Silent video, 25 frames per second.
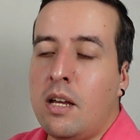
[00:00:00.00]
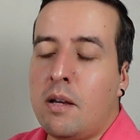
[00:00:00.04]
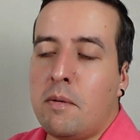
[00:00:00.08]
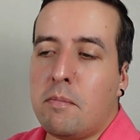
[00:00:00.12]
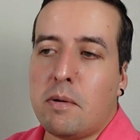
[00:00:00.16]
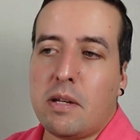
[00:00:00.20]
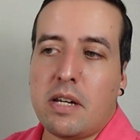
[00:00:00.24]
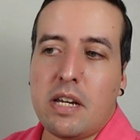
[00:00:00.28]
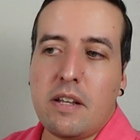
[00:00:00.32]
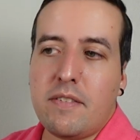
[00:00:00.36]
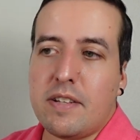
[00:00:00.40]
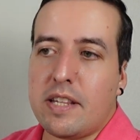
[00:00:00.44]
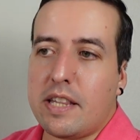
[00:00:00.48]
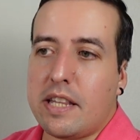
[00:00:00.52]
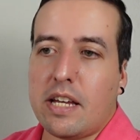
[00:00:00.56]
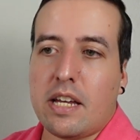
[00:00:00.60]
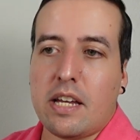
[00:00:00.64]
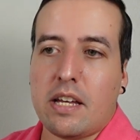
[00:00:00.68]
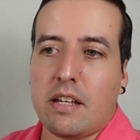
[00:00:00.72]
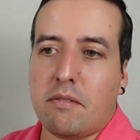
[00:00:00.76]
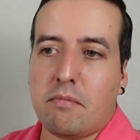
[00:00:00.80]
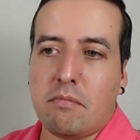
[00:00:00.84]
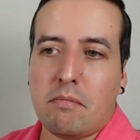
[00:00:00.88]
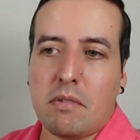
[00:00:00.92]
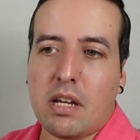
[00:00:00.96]
But even
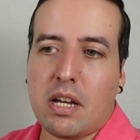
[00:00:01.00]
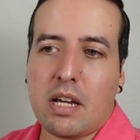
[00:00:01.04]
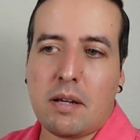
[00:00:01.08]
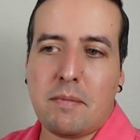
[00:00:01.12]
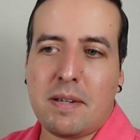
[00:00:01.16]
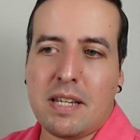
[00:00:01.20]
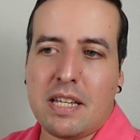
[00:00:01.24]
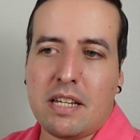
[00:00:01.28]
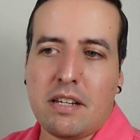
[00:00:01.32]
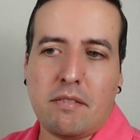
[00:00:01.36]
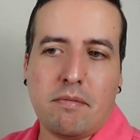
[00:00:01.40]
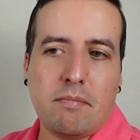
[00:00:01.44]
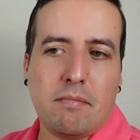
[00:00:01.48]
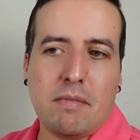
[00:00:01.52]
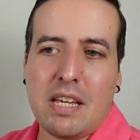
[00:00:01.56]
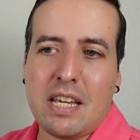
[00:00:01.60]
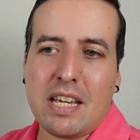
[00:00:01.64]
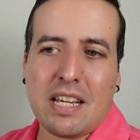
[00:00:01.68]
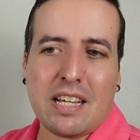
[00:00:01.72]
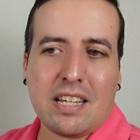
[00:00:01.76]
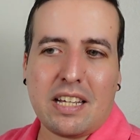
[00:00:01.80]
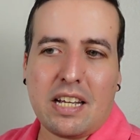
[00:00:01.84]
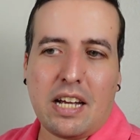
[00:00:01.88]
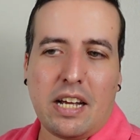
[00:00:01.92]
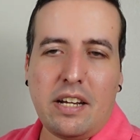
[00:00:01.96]
then, I mean,
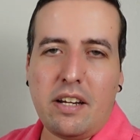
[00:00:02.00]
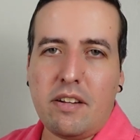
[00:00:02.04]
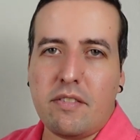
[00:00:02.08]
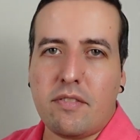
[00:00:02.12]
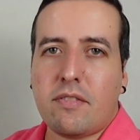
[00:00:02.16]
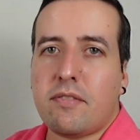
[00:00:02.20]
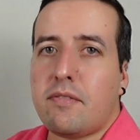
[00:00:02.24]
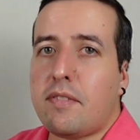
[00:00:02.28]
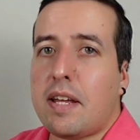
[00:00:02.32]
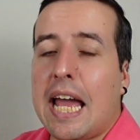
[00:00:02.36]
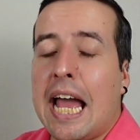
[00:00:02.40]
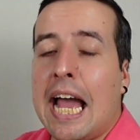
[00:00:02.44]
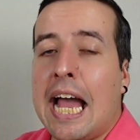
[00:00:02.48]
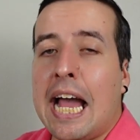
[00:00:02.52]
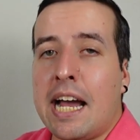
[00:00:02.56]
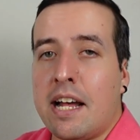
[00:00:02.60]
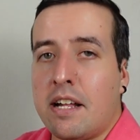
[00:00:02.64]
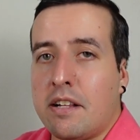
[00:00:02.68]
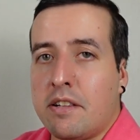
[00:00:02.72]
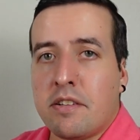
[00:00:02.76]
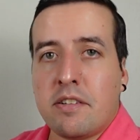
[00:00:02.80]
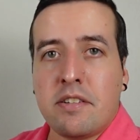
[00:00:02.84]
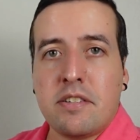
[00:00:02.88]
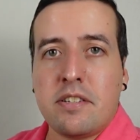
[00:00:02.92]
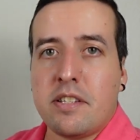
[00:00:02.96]
it kind of
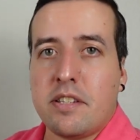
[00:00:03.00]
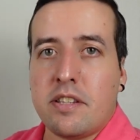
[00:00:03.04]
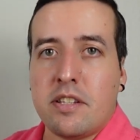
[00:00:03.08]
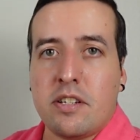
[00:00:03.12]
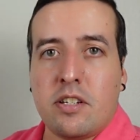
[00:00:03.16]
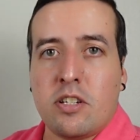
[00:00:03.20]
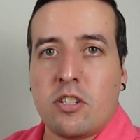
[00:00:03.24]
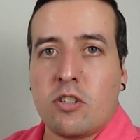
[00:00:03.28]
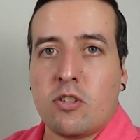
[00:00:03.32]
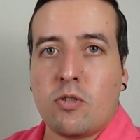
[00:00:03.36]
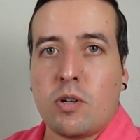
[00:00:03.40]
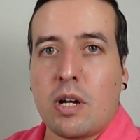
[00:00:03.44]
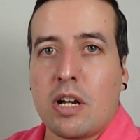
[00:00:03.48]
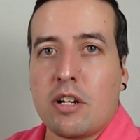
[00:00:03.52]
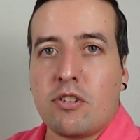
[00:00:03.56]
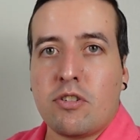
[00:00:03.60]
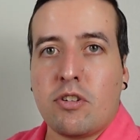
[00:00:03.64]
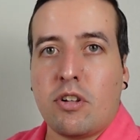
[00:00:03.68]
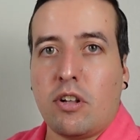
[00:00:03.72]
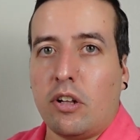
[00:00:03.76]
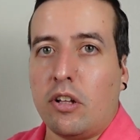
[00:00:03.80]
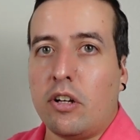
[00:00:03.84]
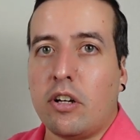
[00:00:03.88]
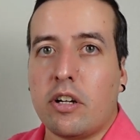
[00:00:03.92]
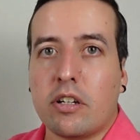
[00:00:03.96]
adds to the distressed
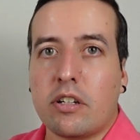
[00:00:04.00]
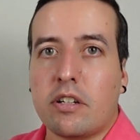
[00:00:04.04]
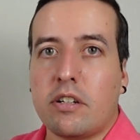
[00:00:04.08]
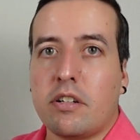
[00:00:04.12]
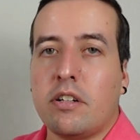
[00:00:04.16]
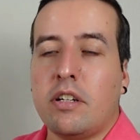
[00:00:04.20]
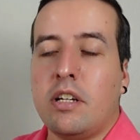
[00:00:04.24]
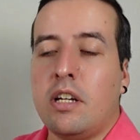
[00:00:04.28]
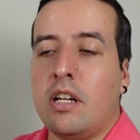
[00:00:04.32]
look.